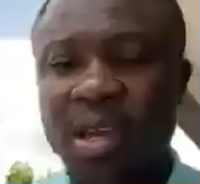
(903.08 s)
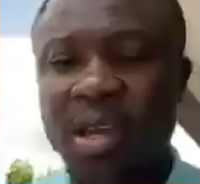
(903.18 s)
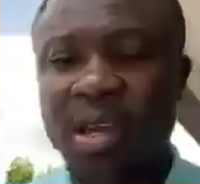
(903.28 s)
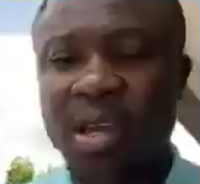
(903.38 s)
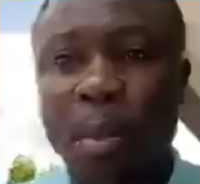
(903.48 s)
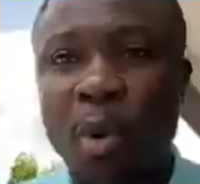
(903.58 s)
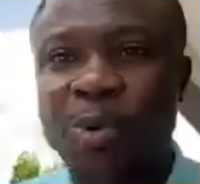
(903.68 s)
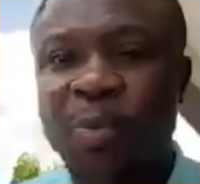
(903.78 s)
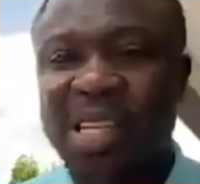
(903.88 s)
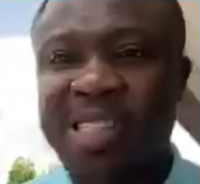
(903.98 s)
Yet your more
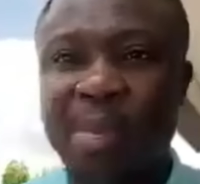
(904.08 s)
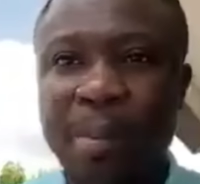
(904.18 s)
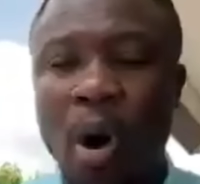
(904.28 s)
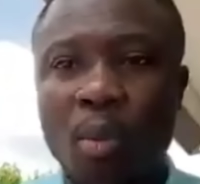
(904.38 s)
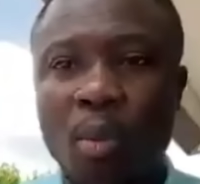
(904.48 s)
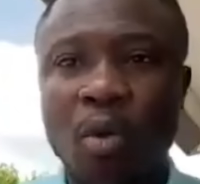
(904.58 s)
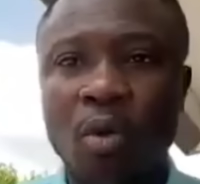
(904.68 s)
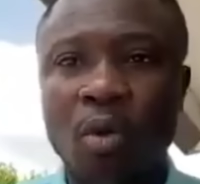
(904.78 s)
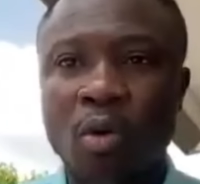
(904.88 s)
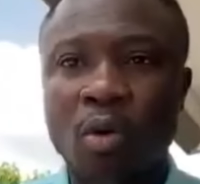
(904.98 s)
respects ever more.
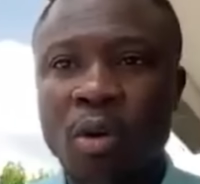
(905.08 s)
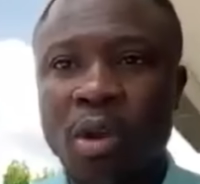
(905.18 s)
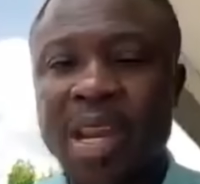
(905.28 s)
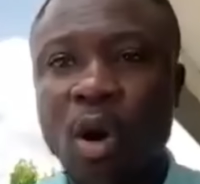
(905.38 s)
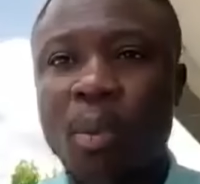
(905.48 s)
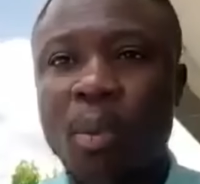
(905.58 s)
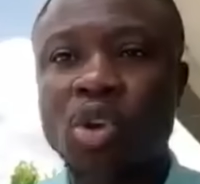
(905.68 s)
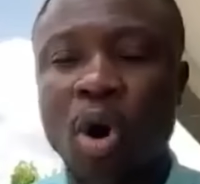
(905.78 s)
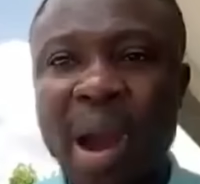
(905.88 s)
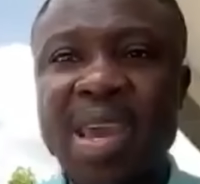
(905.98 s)
Yet your
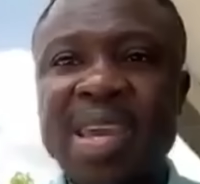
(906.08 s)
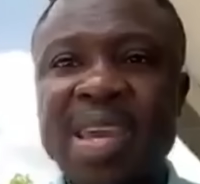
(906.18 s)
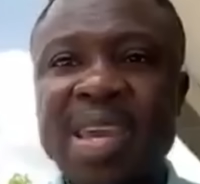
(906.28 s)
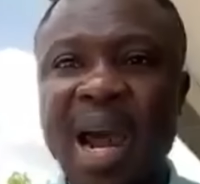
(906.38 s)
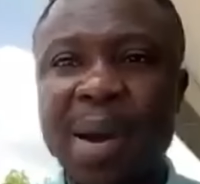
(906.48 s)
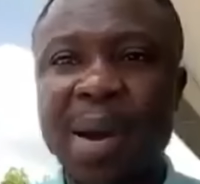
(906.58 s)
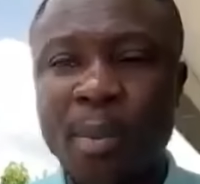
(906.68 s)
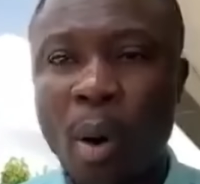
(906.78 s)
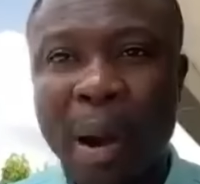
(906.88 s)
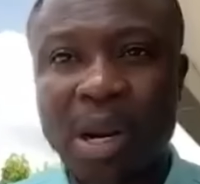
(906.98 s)
mayin in abe
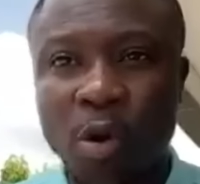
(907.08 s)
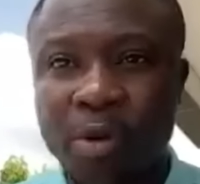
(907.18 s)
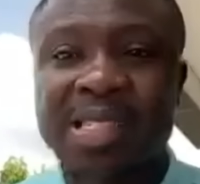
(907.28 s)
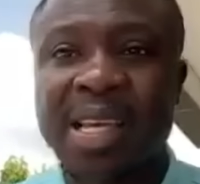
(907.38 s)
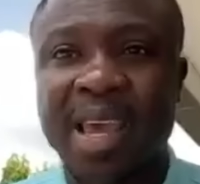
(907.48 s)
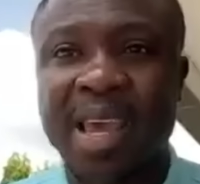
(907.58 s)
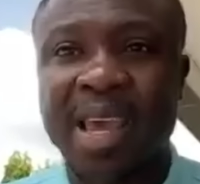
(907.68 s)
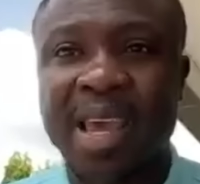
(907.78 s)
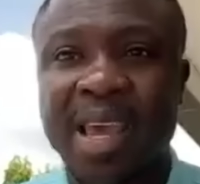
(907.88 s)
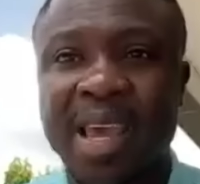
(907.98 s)
momo, but no cranny says
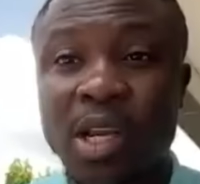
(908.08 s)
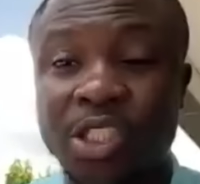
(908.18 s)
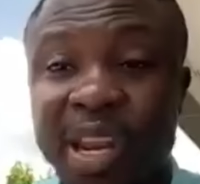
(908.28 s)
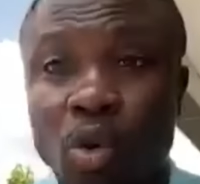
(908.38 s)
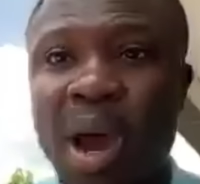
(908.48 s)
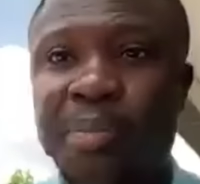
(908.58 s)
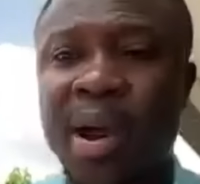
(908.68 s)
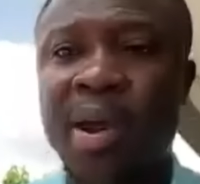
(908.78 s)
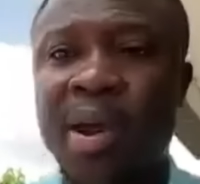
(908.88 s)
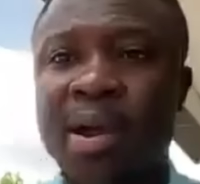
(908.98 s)
a genuine
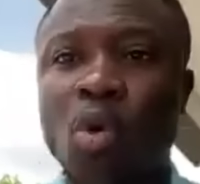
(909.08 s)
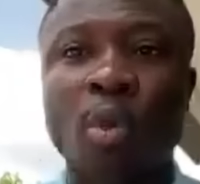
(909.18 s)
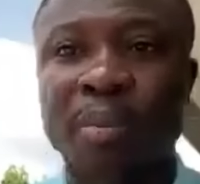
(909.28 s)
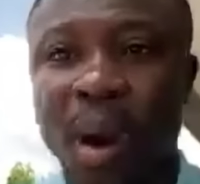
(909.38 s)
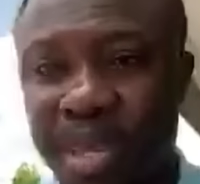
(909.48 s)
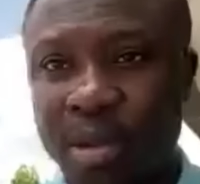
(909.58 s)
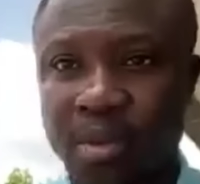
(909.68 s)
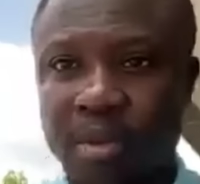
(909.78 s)
collaba for moon mubby.